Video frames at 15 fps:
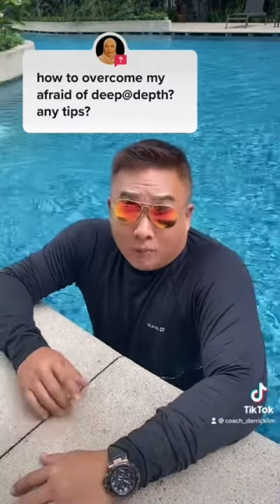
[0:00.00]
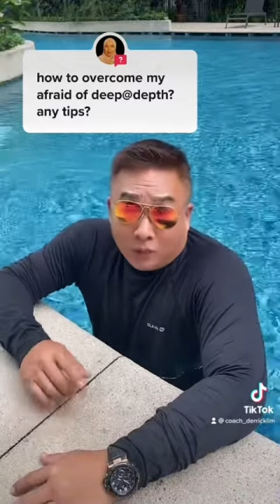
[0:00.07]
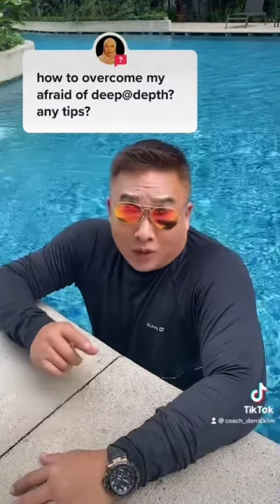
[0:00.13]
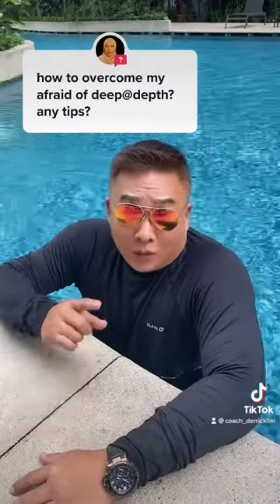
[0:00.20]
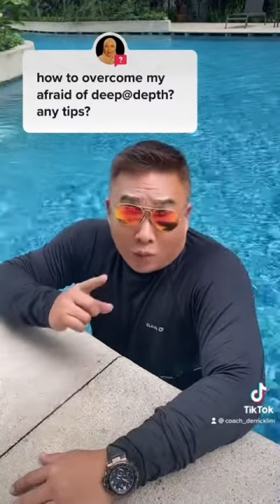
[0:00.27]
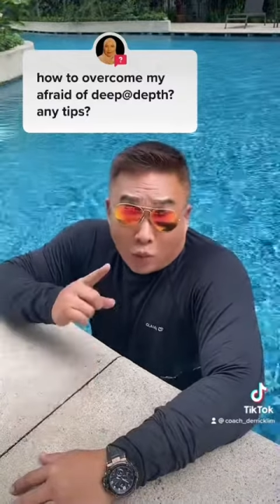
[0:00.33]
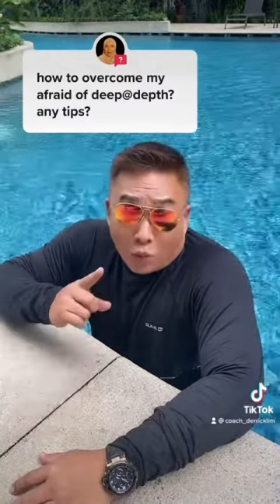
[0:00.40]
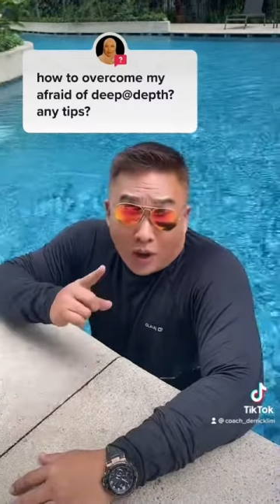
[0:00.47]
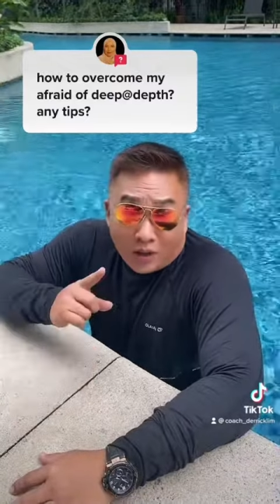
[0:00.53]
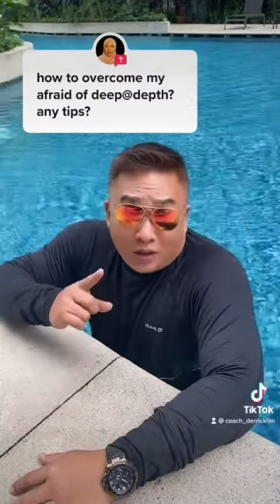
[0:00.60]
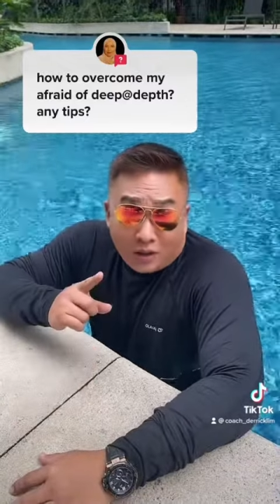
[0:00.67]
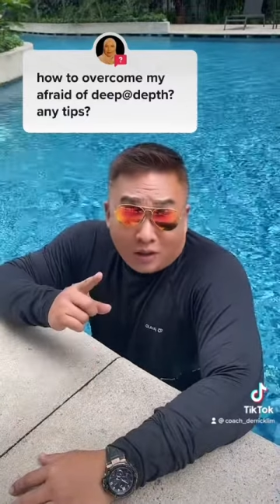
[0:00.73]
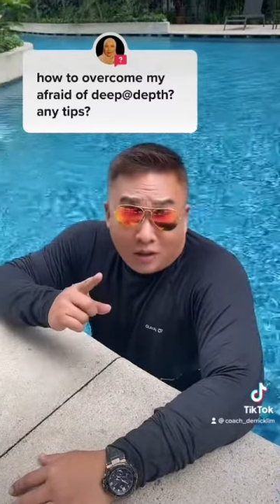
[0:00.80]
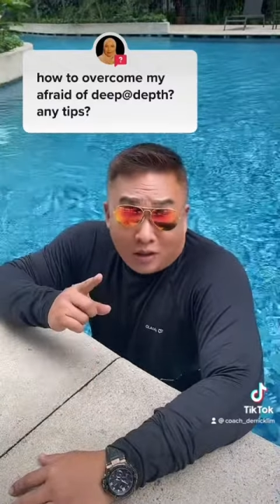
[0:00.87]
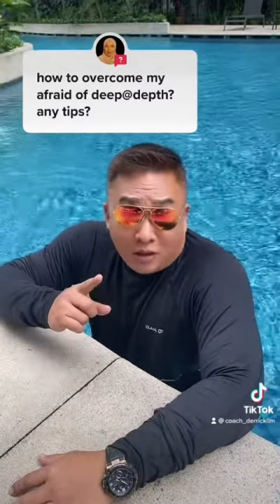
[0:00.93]
Number one
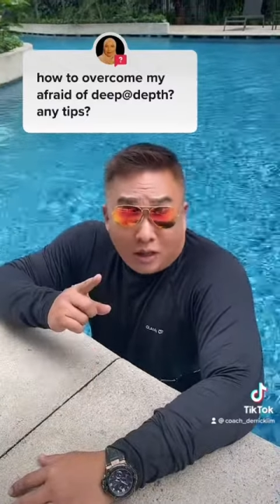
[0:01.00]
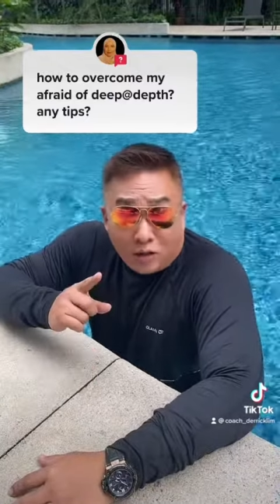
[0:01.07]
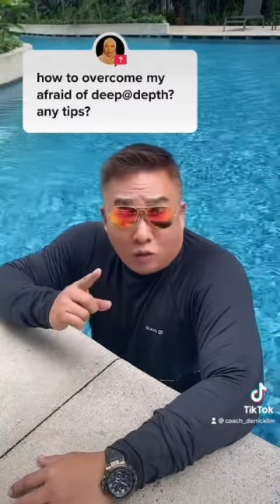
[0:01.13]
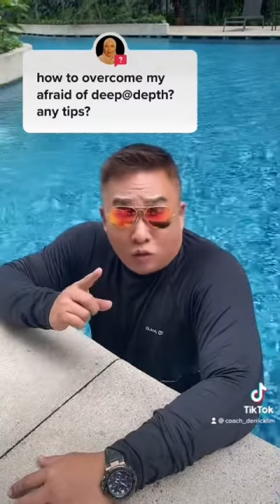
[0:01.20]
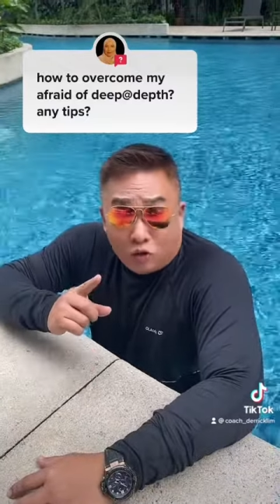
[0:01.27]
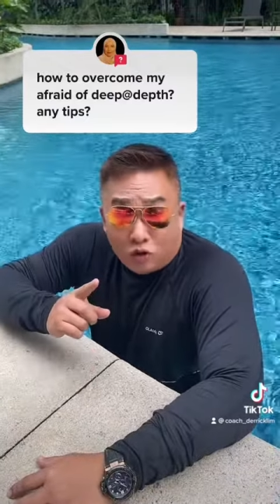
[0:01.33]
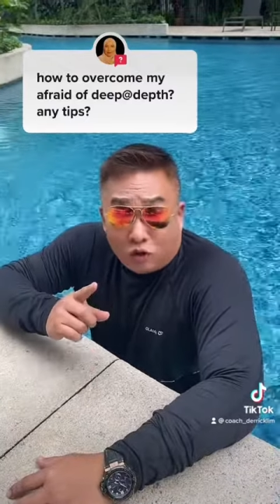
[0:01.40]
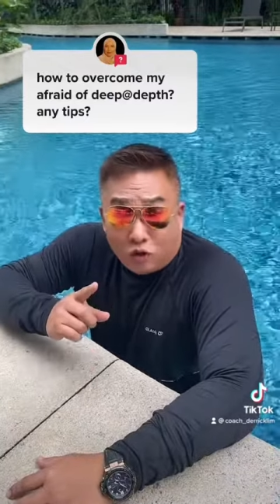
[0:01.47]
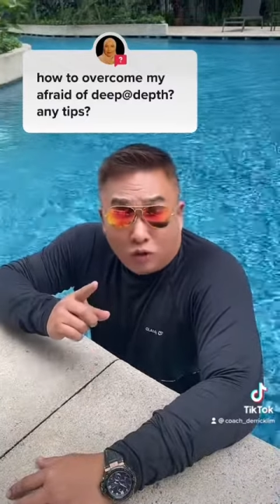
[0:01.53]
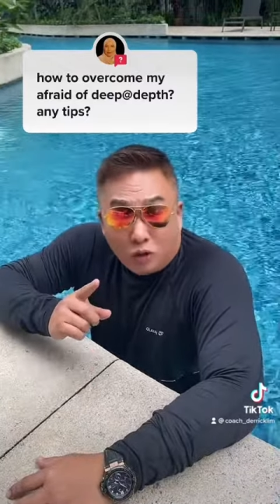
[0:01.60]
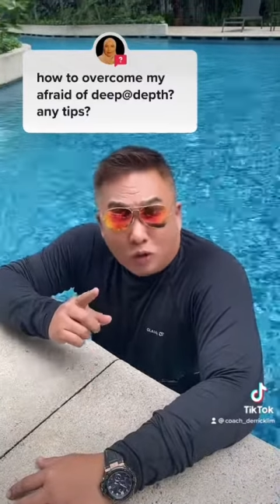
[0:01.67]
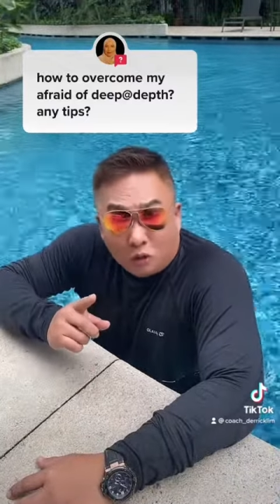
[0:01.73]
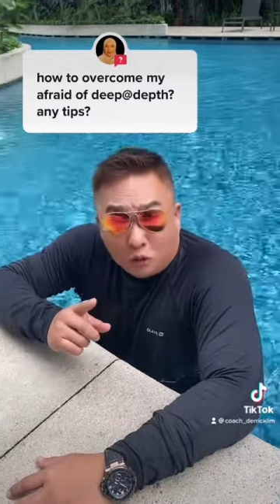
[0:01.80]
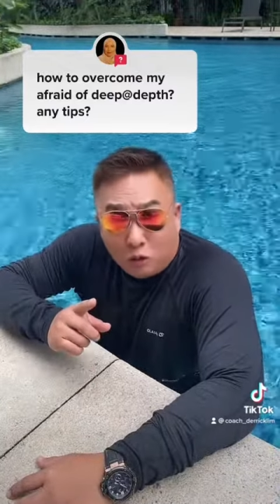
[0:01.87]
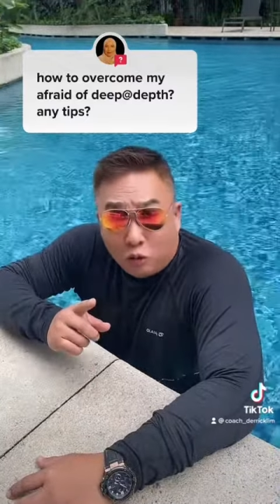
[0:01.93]
thing that you should
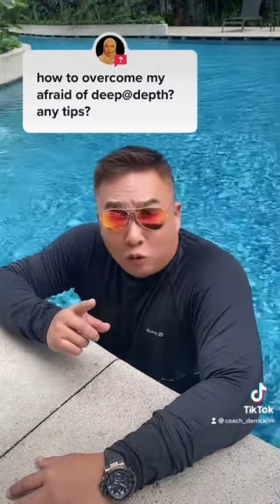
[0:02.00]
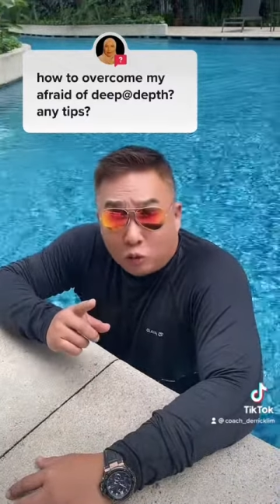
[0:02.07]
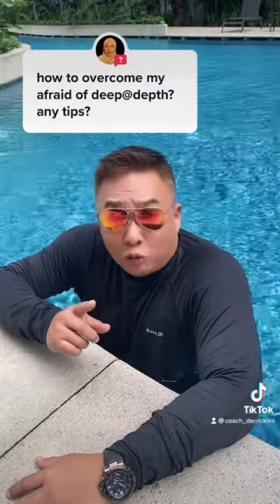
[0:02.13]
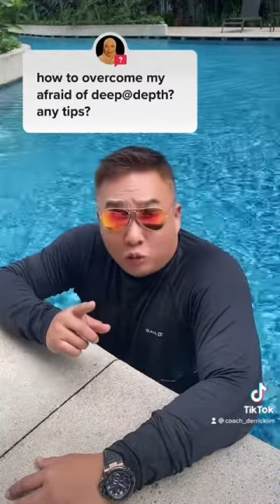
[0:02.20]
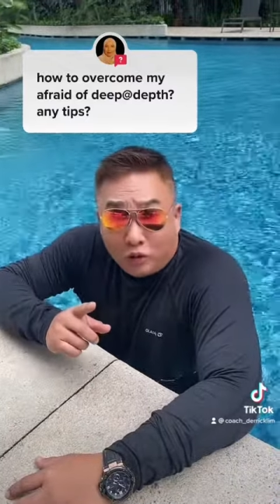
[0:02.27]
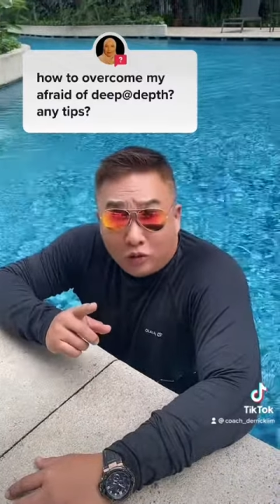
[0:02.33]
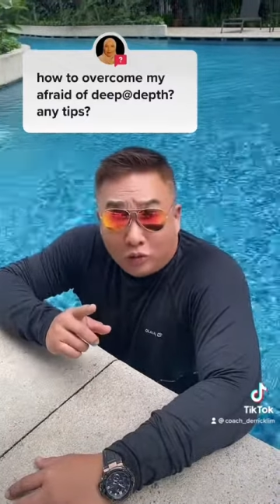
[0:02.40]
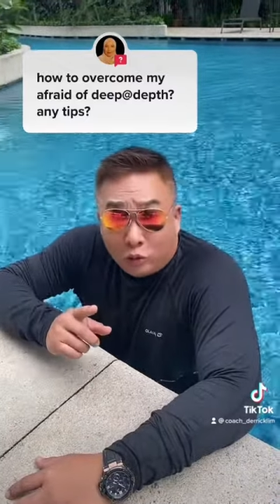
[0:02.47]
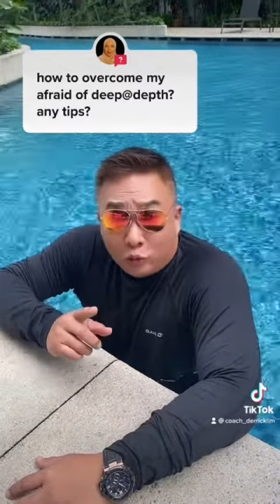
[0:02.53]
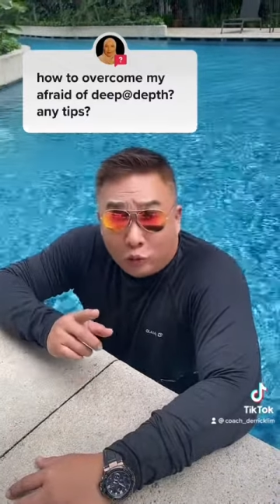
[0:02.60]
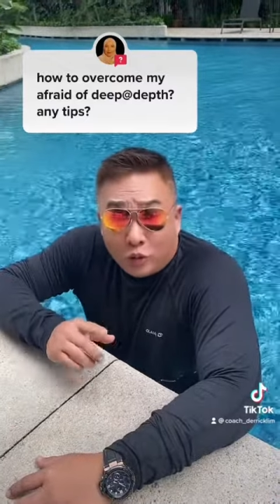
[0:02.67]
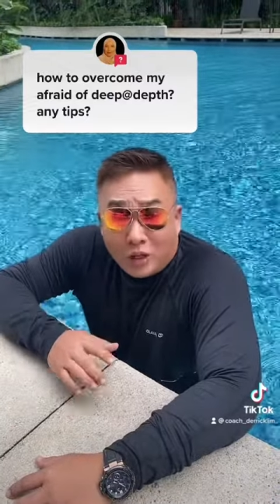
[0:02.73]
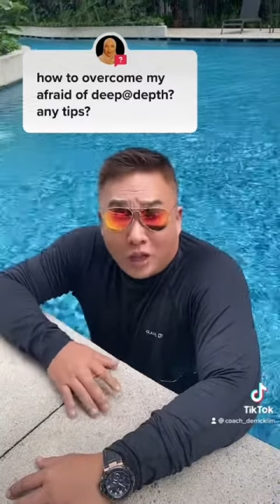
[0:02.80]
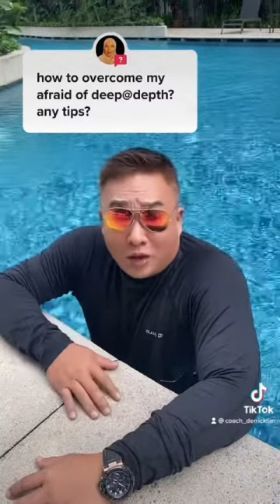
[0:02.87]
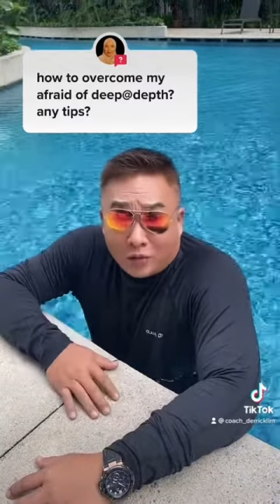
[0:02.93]
not do is
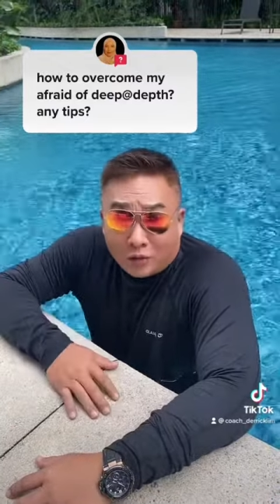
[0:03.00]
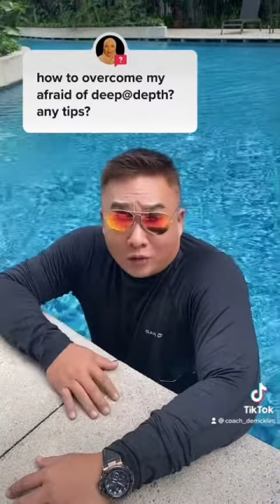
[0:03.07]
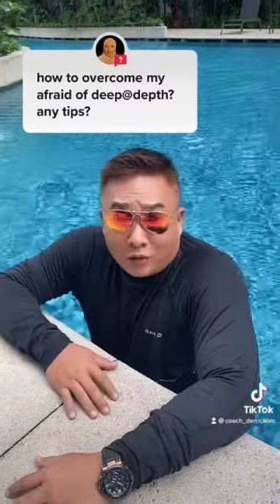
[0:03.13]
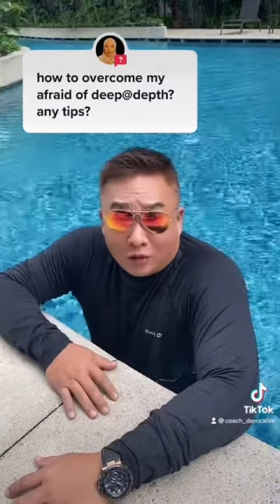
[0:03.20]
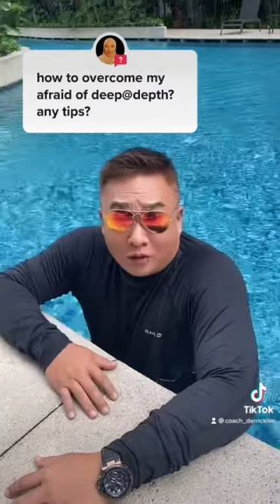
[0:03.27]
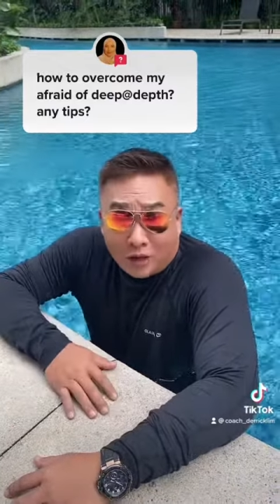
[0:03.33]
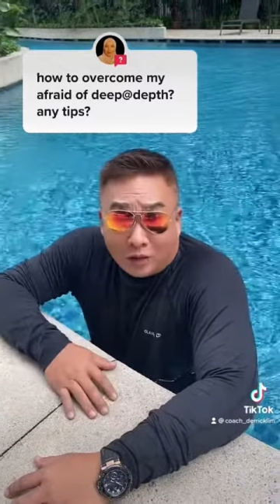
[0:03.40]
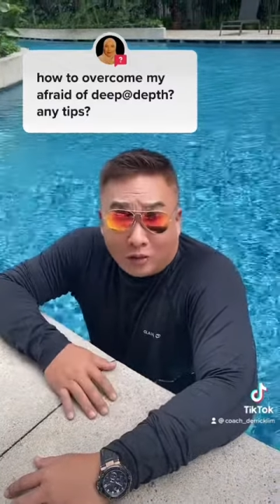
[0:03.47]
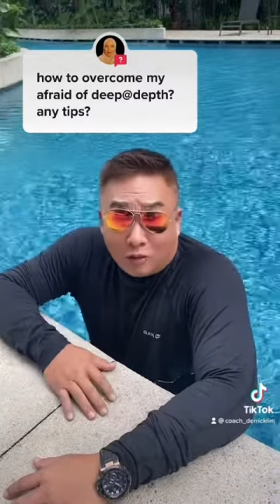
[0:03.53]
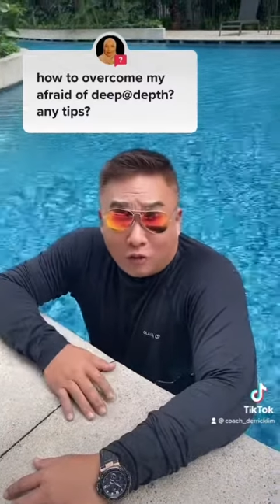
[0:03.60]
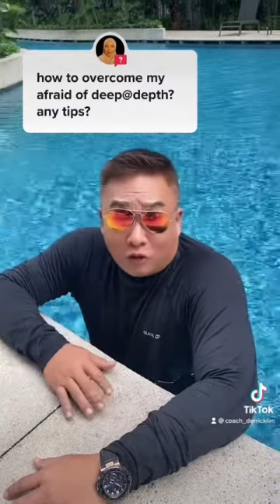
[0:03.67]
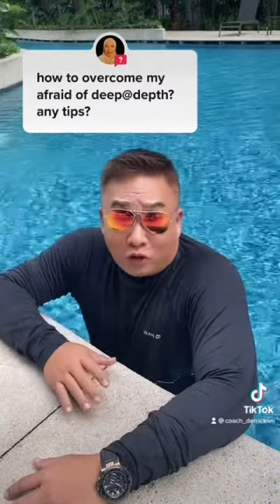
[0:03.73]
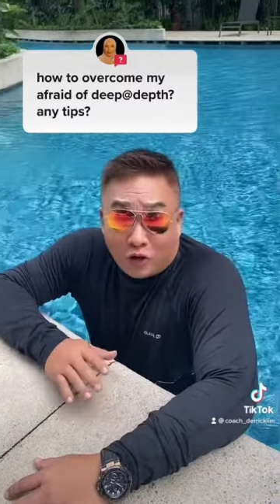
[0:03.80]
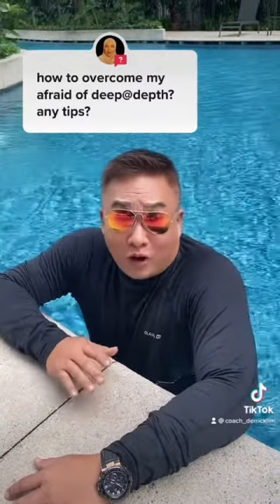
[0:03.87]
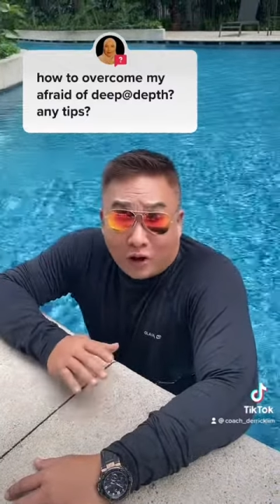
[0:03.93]
don't ever start
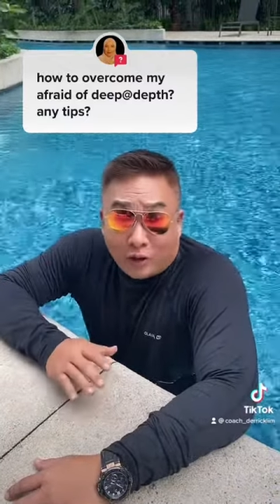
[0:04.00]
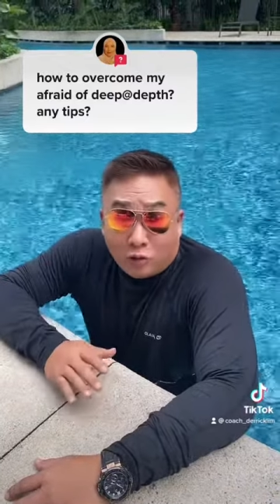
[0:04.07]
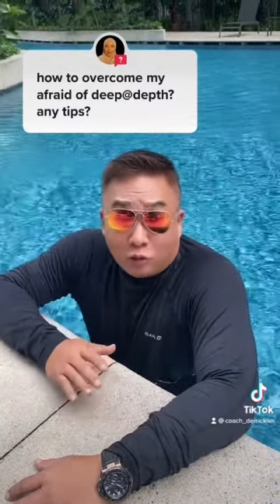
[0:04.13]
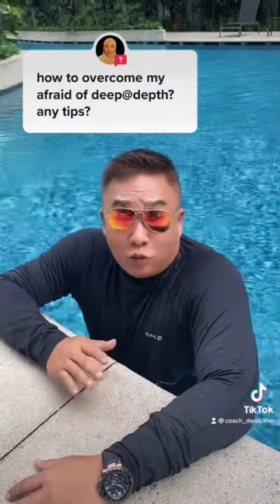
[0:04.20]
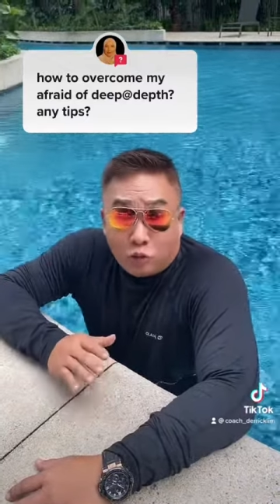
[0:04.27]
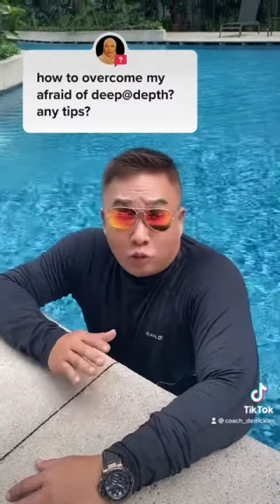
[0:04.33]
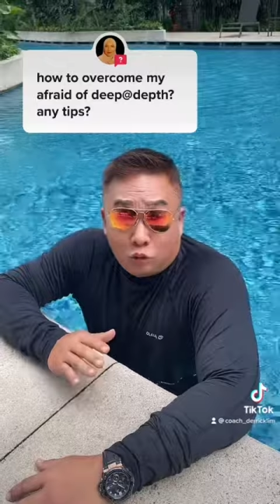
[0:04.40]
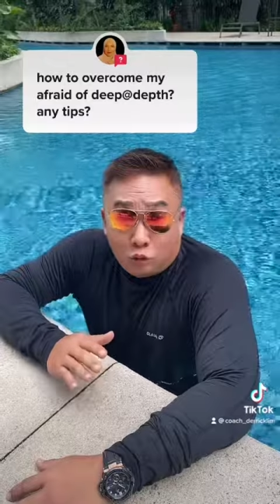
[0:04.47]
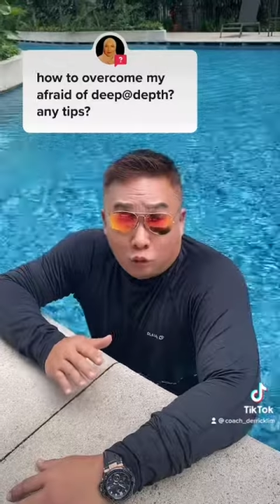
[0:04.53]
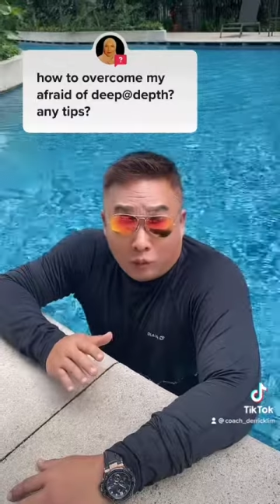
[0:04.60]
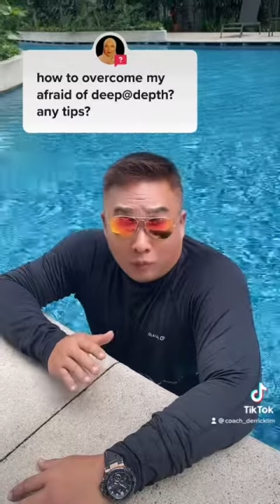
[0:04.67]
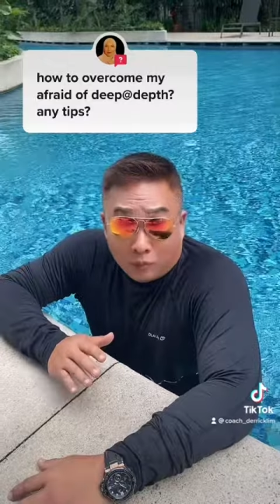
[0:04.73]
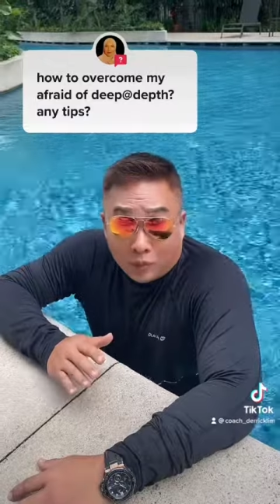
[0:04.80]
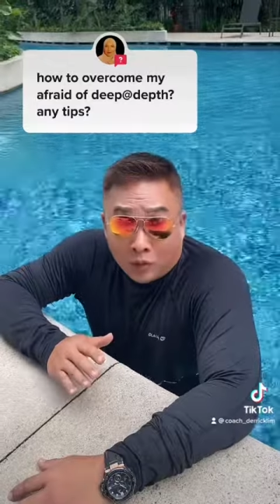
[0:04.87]
trying to swim.